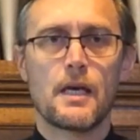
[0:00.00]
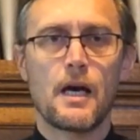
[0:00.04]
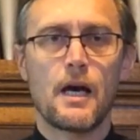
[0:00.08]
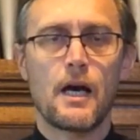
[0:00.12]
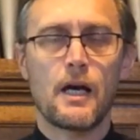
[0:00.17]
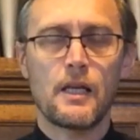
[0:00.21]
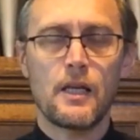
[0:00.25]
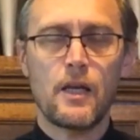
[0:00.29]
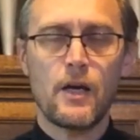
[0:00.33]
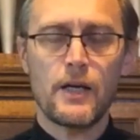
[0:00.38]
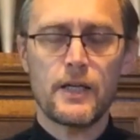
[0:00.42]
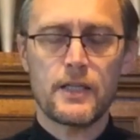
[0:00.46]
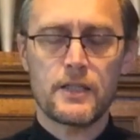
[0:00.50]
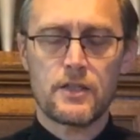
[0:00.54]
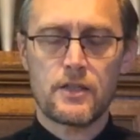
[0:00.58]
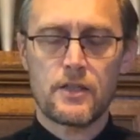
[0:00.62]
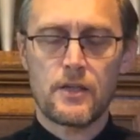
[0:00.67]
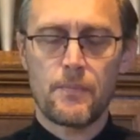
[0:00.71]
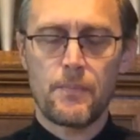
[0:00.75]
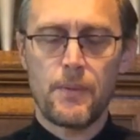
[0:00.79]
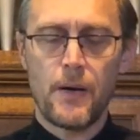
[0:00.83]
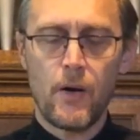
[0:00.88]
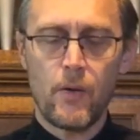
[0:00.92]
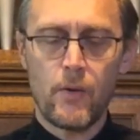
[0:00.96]
I liked
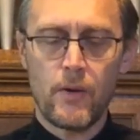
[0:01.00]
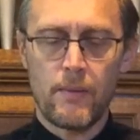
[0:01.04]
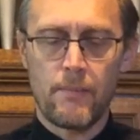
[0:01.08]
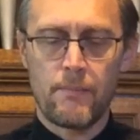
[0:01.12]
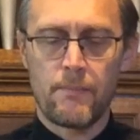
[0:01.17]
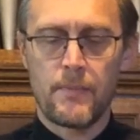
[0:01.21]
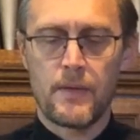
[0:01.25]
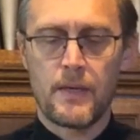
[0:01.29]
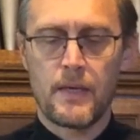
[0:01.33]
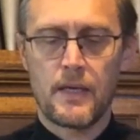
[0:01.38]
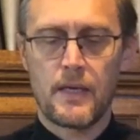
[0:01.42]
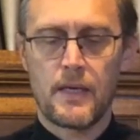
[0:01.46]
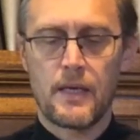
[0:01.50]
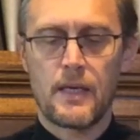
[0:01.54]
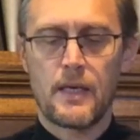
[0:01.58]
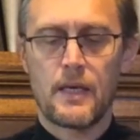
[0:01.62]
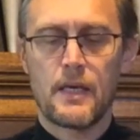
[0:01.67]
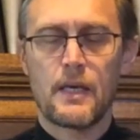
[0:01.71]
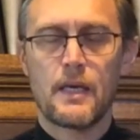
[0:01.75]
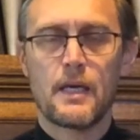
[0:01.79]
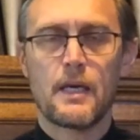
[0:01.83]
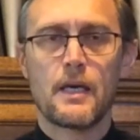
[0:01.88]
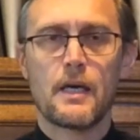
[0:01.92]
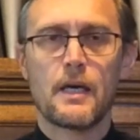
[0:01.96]
the poem.
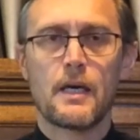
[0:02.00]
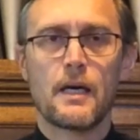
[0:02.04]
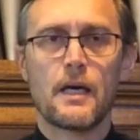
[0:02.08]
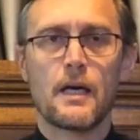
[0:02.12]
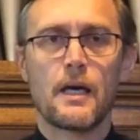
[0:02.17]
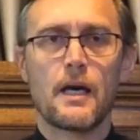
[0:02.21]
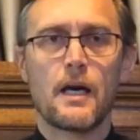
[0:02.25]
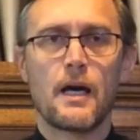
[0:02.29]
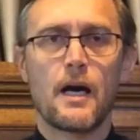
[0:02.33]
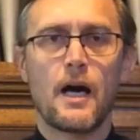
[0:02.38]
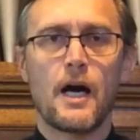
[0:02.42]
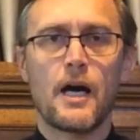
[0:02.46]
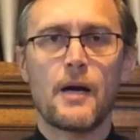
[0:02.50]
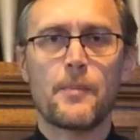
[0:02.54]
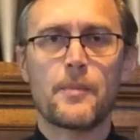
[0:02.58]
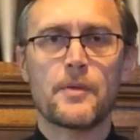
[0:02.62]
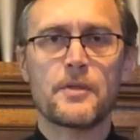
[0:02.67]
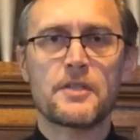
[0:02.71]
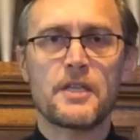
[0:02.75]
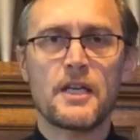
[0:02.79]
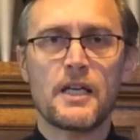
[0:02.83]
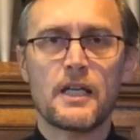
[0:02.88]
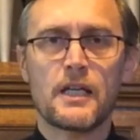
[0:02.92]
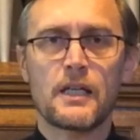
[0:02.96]
I
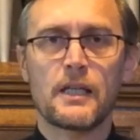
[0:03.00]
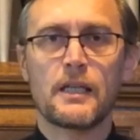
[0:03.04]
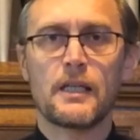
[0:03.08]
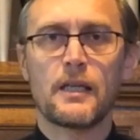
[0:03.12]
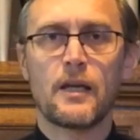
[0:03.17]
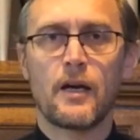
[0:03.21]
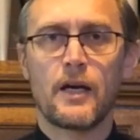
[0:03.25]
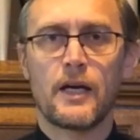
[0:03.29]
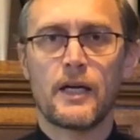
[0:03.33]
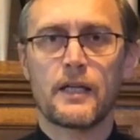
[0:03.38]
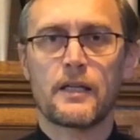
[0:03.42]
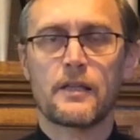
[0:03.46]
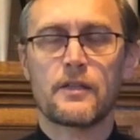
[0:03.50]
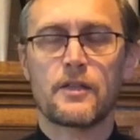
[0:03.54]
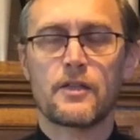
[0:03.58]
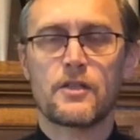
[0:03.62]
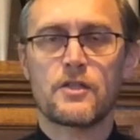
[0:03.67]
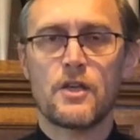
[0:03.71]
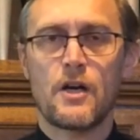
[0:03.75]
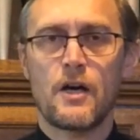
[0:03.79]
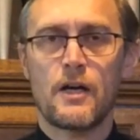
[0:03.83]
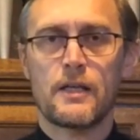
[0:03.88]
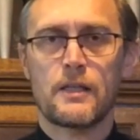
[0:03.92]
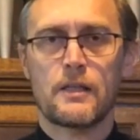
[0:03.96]
particularly like the
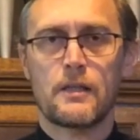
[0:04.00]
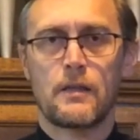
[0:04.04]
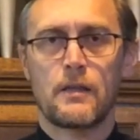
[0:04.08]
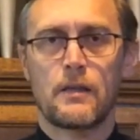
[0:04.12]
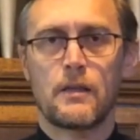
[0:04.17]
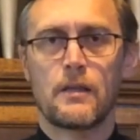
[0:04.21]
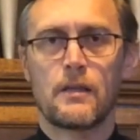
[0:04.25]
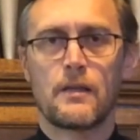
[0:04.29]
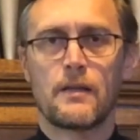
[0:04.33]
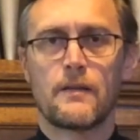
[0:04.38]
title.